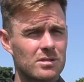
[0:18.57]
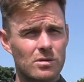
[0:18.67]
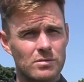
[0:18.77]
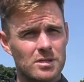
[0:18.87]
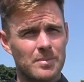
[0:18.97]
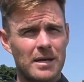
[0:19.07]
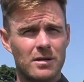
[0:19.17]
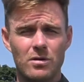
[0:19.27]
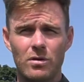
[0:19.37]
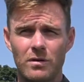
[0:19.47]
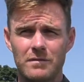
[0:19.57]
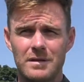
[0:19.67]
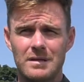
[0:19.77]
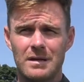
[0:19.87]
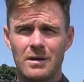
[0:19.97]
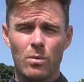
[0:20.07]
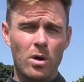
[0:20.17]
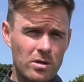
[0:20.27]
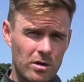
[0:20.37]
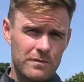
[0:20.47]
two suspected COVID,
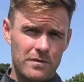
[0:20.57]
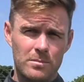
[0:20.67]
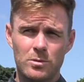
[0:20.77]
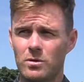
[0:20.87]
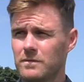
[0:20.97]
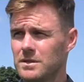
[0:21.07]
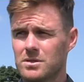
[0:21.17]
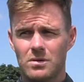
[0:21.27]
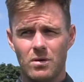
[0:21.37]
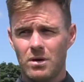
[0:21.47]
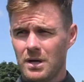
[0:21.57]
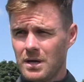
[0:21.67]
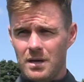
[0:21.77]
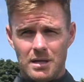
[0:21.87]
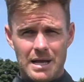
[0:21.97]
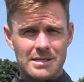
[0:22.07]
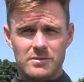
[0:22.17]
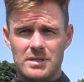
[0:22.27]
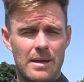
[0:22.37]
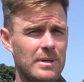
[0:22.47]
one confirmed COVID, so the lads
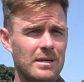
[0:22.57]
have stepped in.